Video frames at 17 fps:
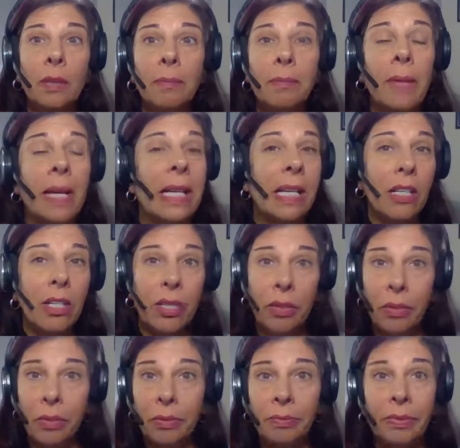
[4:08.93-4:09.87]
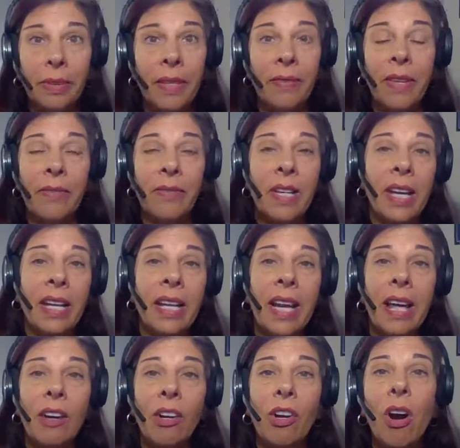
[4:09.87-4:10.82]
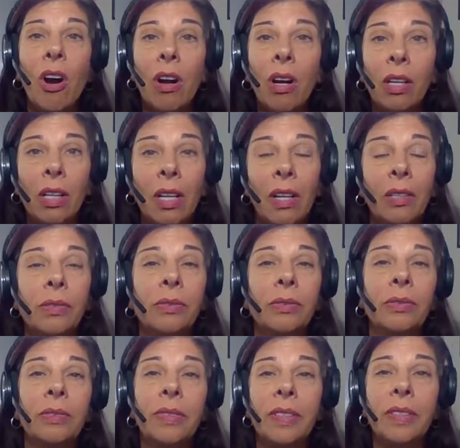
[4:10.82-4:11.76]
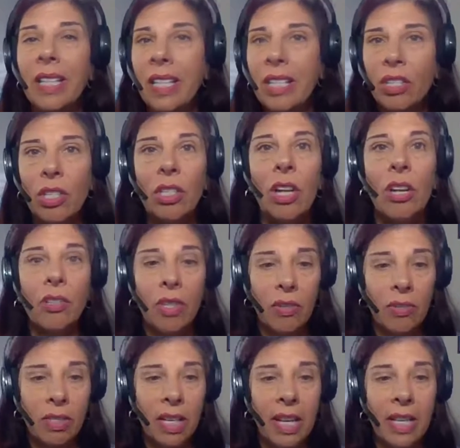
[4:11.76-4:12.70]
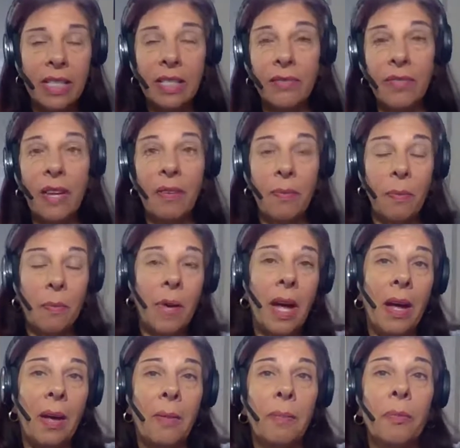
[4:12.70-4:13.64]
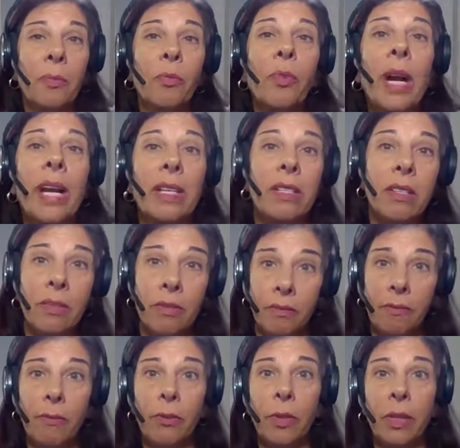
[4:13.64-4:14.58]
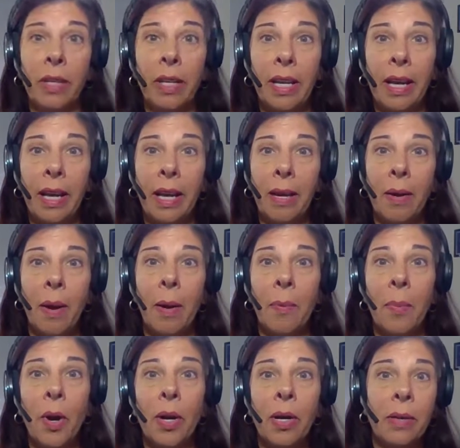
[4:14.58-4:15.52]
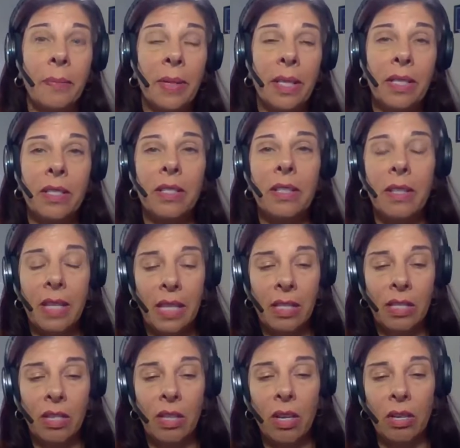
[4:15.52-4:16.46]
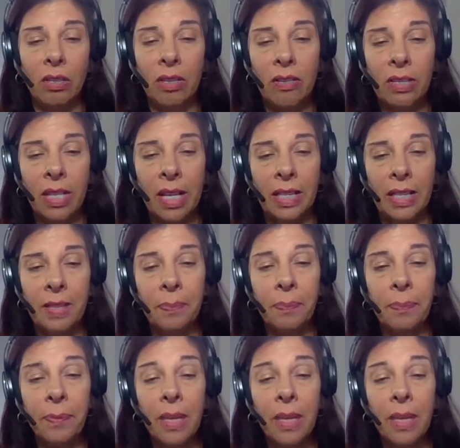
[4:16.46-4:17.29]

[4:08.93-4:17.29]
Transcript: money to, if they've taken out a car loan, things along those lines, if they've rent for a apartment, things along those lines.